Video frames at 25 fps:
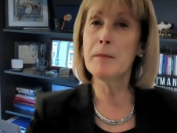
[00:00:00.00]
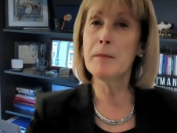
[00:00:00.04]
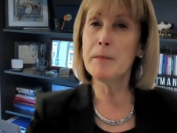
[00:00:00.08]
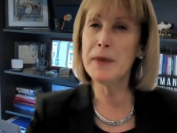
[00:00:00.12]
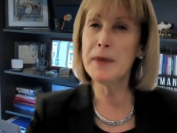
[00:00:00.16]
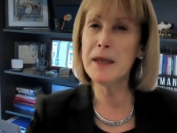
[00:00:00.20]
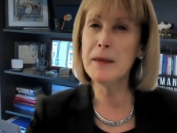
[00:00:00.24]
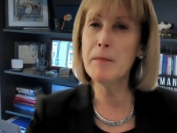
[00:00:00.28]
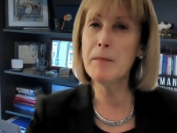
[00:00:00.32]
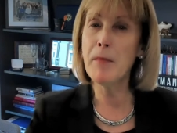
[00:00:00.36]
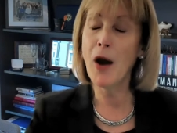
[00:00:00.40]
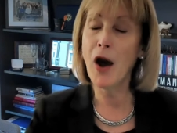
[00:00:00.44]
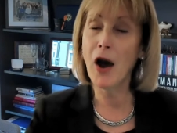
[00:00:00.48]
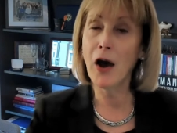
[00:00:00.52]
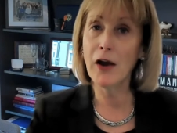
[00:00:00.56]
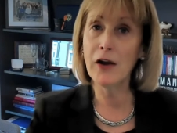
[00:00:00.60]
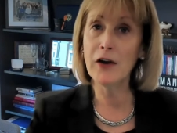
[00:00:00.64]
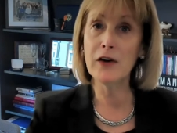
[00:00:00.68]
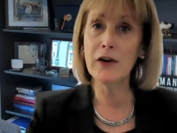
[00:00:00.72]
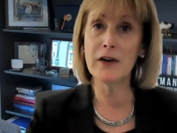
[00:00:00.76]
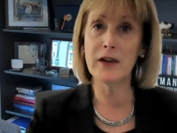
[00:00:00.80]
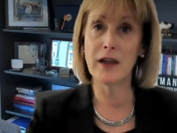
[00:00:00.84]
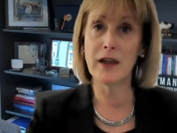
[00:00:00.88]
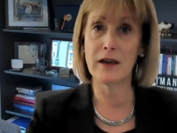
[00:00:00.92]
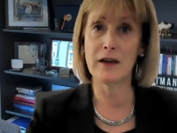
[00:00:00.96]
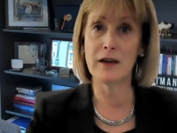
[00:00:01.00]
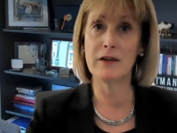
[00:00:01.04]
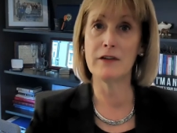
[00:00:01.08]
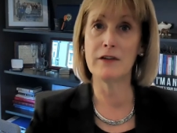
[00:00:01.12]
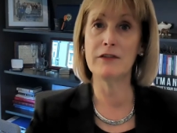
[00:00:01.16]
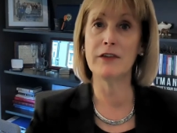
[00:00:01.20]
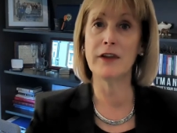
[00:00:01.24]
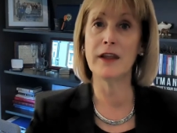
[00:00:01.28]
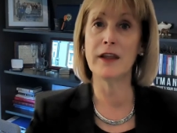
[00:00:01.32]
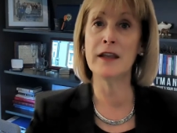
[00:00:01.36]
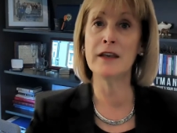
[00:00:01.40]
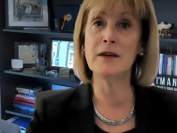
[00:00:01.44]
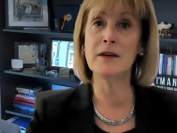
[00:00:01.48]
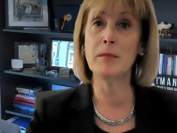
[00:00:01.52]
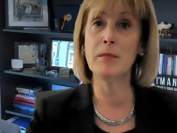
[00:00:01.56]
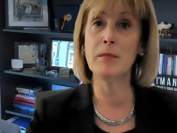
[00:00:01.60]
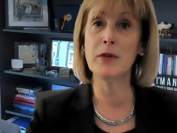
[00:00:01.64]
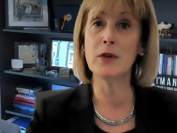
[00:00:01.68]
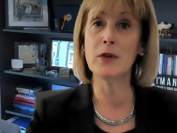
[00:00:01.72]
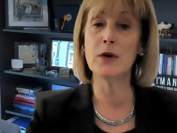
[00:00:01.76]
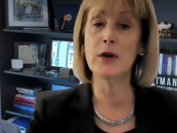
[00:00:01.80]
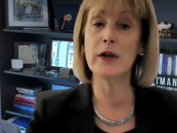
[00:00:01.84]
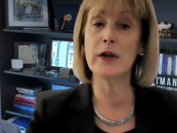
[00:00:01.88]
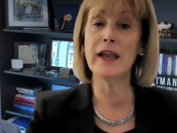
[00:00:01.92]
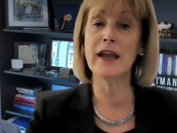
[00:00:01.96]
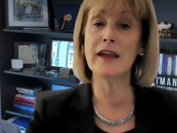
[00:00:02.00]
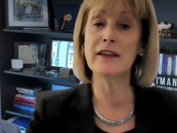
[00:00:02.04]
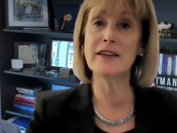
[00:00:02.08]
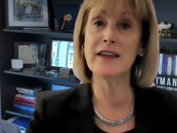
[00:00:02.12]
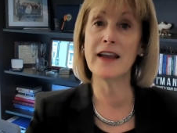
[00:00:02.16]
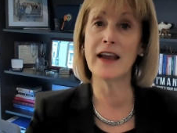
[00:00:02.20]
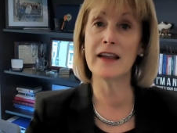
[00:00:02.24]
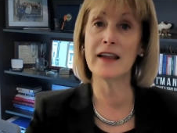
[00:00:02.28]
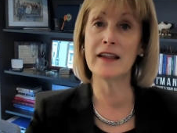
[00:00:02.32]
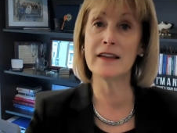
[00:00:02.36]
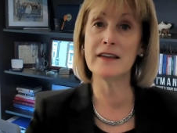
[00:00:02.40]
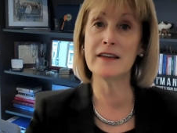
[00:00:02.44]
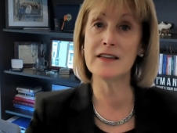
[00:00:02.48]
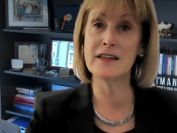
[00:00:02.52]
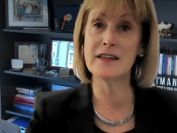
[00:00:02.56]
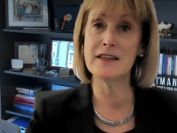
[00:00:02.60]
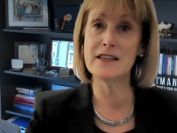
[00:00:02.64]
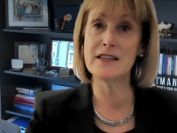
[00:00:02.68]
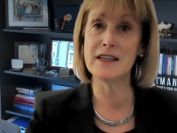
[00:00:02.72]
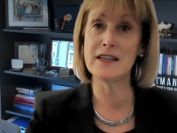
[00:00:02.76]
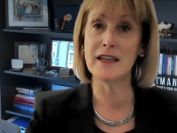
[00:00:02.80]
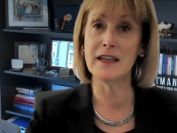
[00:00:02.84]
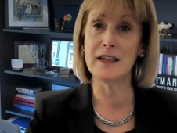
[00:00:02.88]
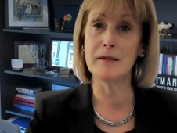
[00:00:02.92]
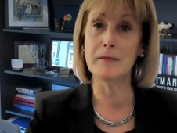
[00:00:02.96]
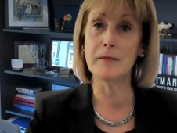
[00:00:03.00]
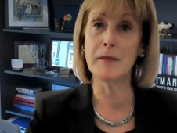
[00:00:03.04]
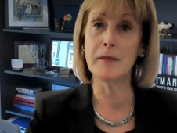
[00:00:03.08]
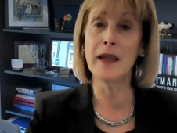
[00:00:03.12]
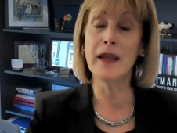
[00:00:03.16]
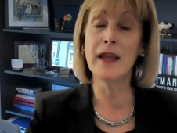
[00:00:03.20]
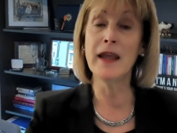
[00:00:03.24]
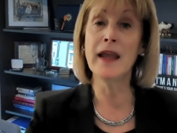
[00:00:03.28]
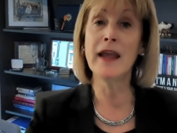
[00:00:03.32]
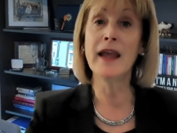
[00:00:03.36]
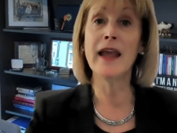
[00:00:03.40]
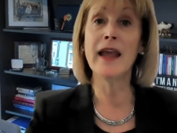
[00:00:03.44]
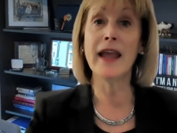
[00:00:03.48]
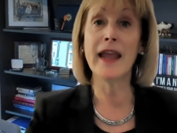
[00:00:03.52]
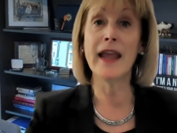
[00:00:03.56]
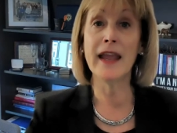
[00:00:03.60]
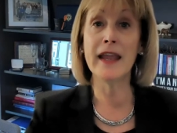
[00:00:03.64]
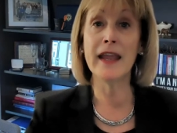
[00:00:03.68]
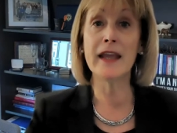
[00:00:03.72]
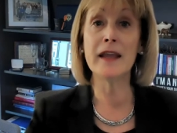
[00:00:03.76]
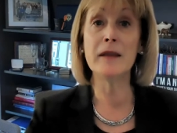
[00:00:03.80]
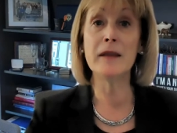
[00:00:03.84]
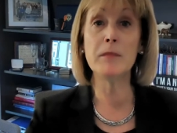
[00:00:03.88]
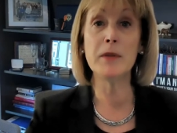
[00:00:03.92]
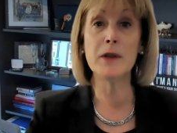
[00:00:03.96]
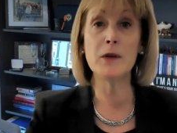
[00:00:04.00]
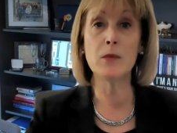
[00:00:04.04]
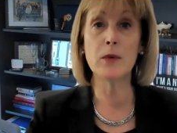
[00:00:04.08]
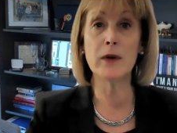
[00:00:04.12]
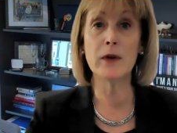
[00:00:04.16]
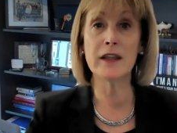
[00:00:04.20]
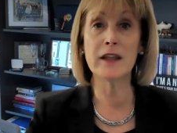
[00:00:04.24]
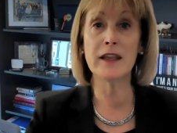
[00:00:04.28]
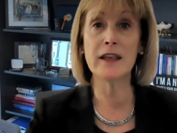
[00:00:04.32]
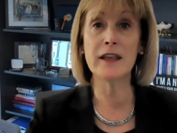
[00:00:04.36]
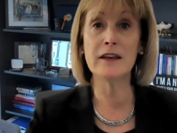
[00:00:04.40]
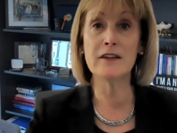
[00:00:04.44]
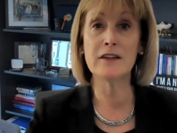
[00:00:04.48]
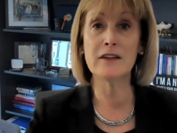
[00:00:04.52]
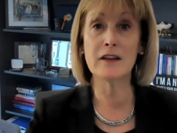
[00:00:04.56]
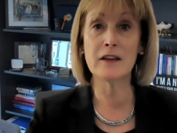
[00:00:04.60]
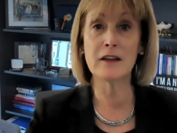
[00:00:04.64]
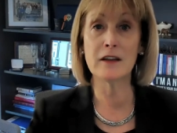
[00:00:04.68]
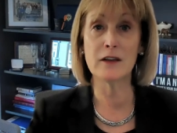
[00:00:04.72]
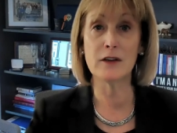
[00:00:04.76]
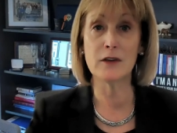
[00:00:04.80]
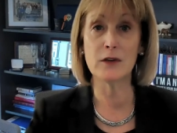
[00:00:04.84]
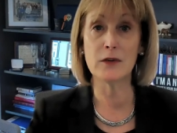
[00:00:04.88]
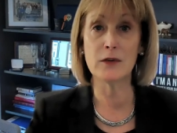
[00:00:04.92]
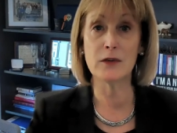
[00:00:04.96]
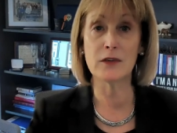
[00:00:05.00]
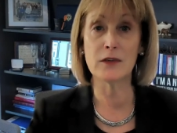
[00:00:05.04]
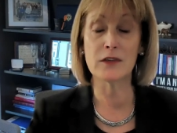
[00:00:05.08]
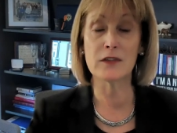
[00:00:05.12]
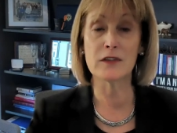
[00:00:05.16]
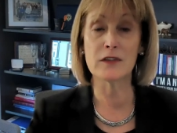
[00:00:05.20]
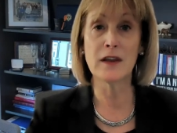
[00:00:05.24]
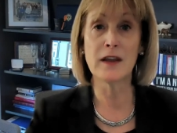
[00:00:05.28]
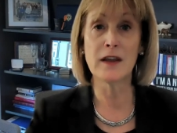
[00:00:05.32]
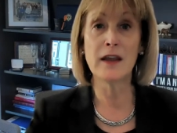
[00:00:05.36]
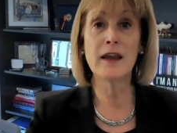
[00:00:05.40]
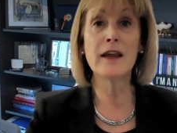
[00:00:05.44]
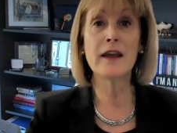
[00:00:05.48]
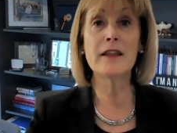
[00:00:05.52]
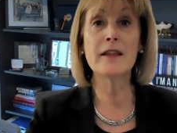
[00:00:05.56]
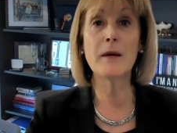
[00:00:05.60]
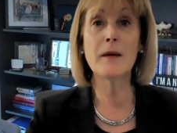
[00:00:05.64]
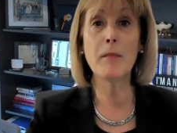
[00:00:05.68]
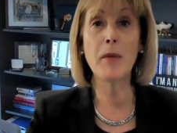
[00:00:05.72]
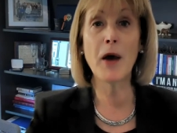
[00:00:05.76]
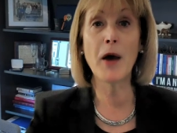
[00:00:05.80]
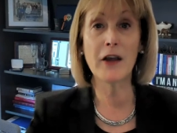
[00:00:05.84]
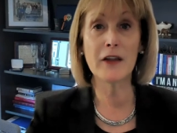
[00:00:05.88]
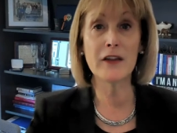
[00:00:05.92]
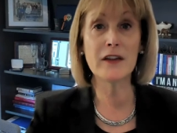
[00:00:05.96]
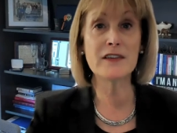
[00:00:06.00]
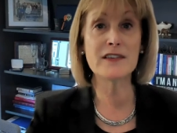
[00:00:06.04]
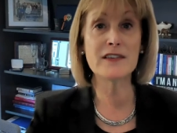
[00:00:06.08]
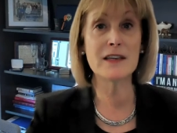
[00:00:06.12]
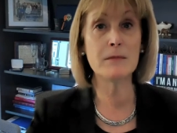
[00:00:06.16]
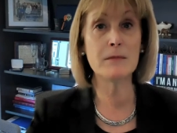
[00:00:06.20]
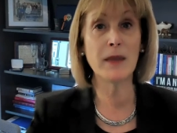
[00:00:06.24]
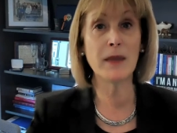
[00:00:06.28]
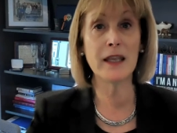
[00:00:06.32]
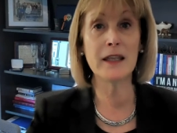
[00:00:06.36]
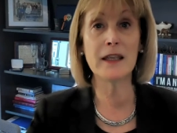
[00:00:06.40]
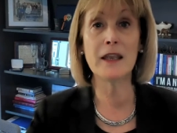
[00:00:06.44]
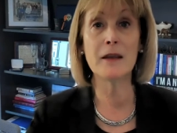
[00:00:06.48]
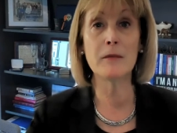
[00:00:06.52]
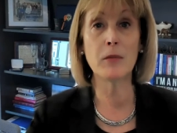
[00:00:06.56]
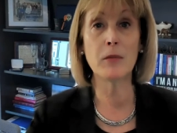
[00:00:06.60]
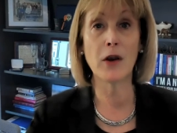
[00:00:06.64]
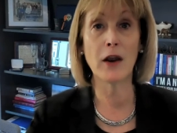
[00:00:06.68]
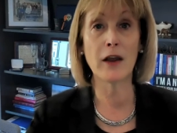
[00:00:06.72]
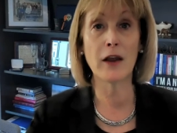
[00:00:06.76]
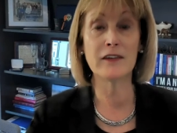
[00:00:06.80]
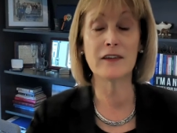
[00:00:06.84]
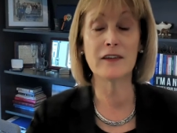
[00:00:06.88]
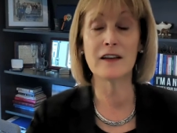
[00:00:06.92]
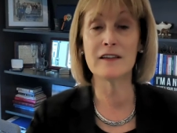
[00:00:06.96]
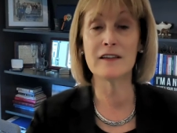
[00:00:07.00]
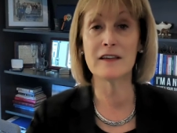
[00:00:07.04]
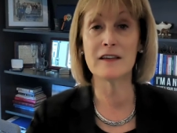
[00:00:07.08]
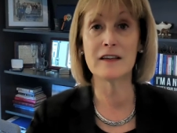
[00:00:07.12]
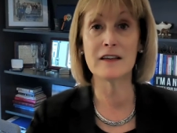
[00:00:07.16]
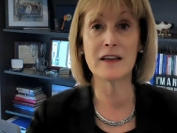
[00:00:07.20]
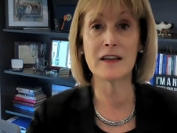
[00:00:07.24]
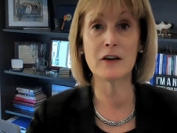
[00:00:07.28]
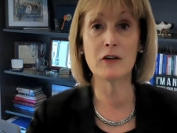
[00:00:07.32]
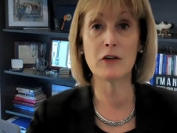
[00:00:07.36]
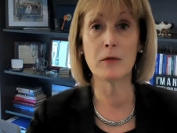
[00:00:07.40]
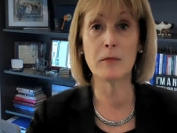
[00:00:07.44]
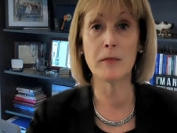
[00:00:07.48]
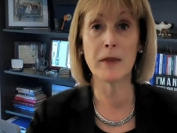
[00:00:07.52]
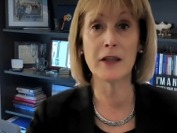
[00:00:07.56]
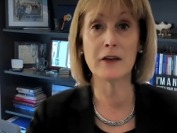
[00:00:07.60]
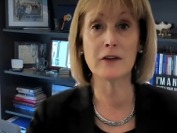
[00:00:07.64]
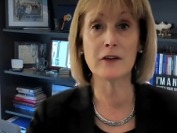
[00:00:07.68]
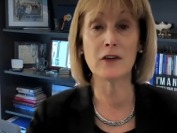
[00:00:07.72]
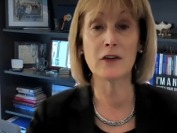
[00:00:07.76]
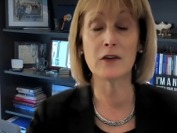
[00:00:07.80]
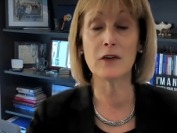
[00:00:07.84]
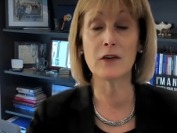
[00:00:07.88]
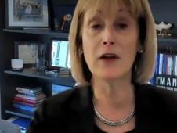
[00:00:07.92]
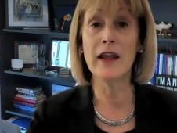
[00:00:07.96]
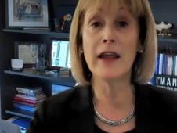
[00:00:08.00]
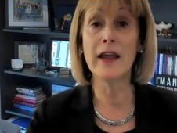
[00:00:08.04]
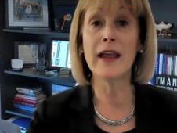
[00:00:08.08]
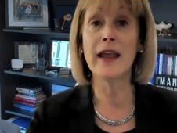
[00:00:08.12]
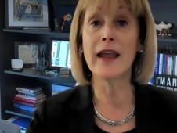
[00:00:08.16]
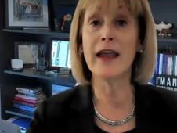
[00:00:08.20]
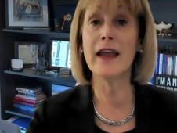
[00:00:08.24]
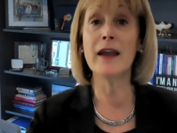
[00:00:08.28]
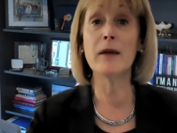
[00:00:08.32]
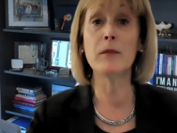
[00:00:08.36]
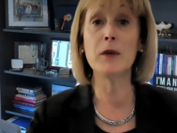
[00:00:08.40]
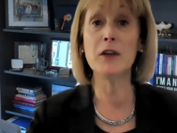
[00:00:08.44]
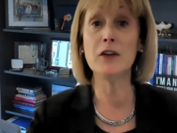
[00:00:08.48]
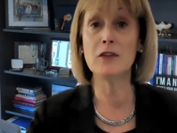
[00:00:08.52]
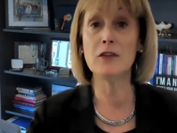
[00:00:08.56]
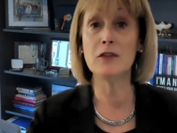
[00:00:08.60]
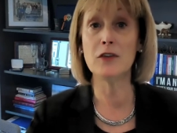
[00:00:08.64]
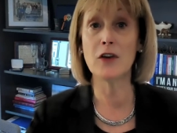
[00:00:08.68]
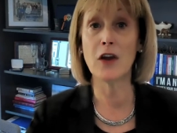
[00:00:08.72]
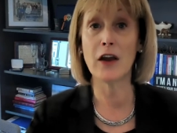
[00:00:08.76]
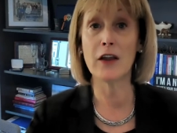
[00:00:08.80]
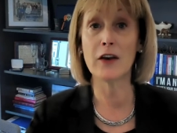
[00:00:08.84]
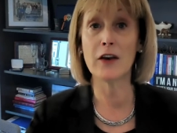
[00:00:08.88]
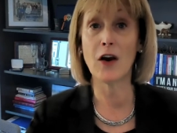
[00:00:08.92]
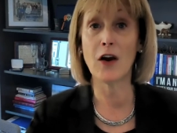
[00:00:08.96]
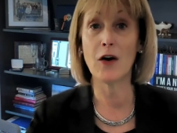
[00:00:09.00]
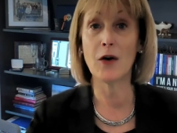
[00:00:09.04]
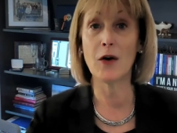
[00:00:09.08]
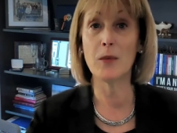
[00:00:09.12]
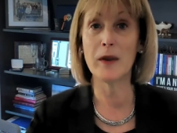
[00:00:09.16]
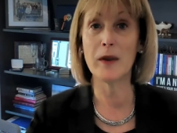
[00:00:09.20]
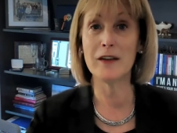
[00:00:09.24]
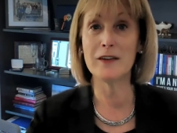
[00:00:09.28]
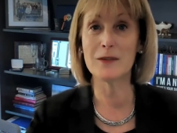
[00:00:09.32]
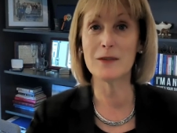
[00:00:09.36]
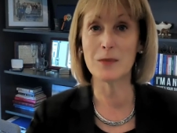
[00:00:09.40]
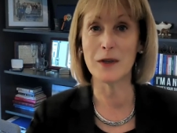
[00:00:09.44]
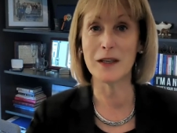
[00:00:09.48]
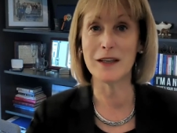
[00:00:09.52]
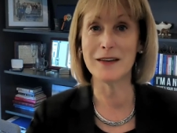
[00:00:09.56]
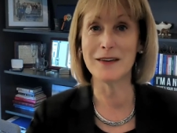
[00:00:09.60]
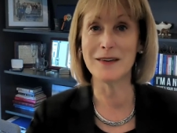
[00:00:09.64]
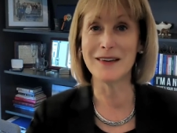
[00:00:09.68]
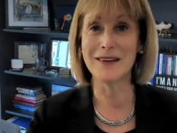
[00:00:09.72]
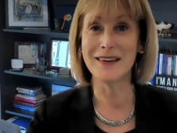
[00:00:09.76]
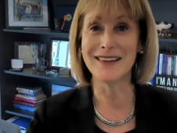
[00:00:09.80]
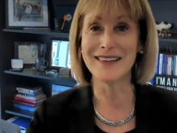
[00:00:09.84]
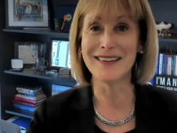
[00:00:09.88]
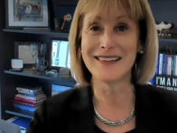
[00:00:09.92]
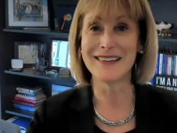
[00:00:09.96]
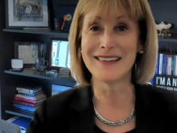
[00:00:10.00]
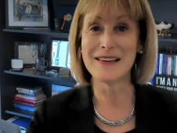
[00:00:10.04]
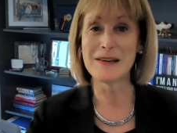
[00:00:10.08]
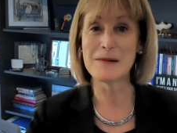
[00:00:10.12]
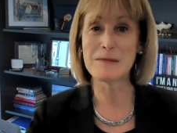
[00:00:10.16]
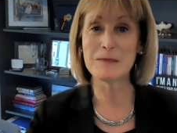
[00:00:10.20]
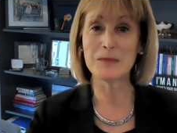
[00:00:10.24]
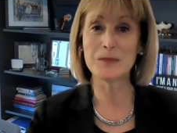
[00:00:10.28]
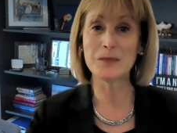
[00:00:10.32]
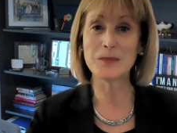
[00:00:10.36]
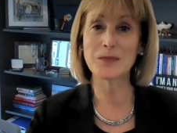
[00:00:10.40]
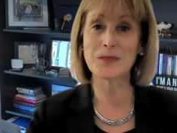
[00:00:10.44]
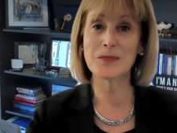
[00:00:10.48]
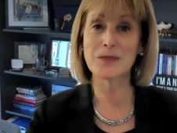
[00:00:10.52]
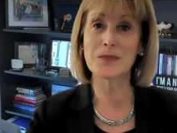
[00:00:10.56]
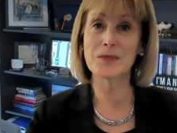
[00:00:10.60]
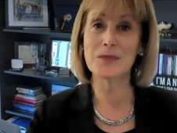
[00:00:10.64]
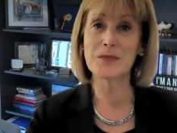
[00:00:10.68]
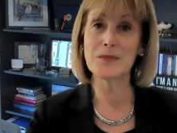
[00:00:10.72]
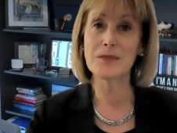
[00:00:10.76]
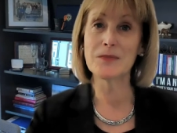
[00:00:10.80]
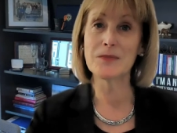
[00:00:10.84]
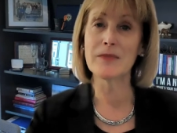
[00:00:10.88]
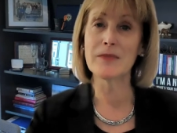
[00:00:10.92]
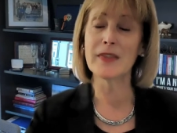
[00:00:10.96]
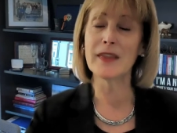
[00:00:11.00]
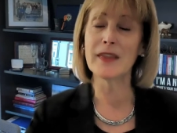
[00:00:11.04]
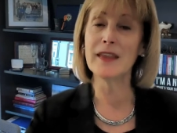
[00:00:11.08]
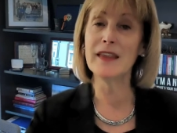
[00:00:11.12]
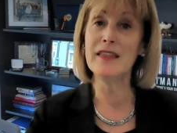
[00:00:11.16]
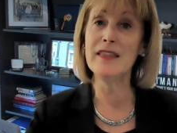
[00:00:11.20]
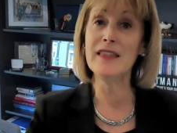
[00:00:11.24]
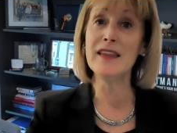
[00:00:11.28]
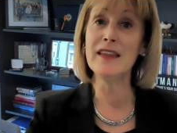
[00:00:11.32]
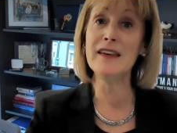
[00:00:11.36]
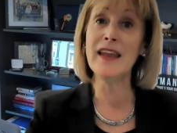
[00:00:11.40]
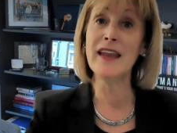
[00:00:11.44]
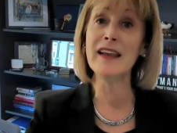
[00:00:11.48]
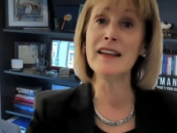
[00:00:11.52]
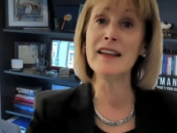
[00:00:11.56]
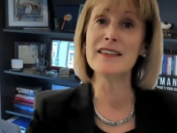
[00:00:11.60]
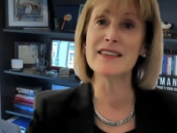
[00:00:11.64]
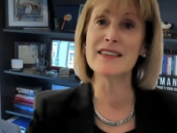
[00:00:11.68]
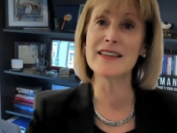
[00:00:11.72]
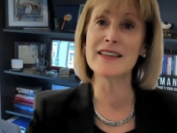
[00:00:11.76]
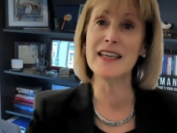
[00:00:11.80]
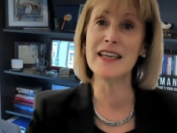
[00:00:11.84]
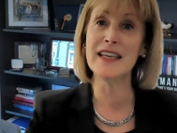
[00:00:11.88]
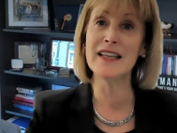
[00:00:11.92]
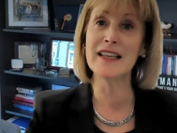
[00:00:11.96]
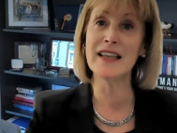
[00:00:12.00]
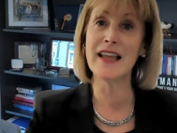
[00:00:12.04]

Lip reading: be part of and deploy a talented team, and be willing to lose. The policymaking process is incremental, and we do not always win. The next key